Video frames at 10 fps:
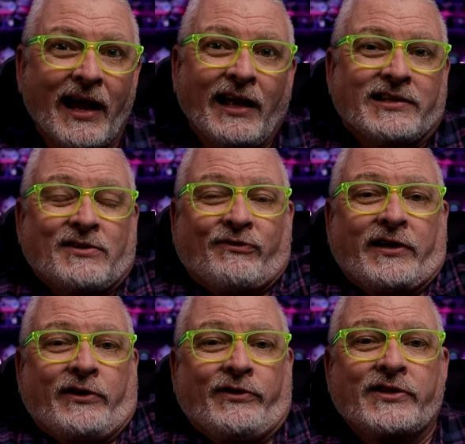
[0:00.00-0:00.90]
I just
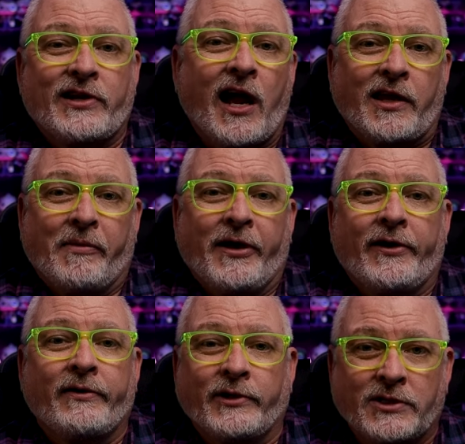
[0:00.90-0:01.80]
figured this
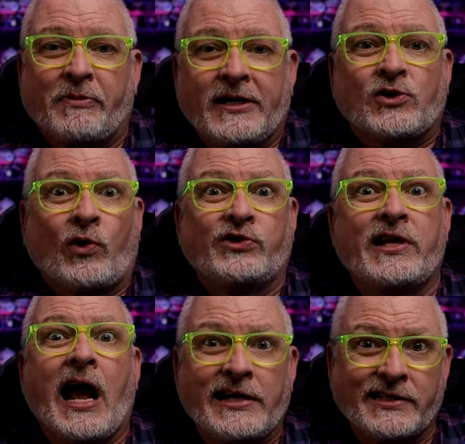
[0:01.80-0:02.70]
documentary would speak towards
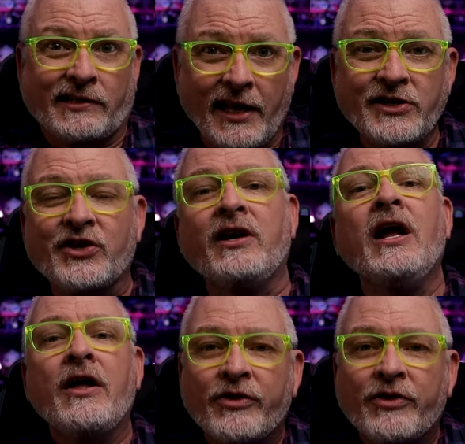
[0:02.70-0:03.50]
the isolation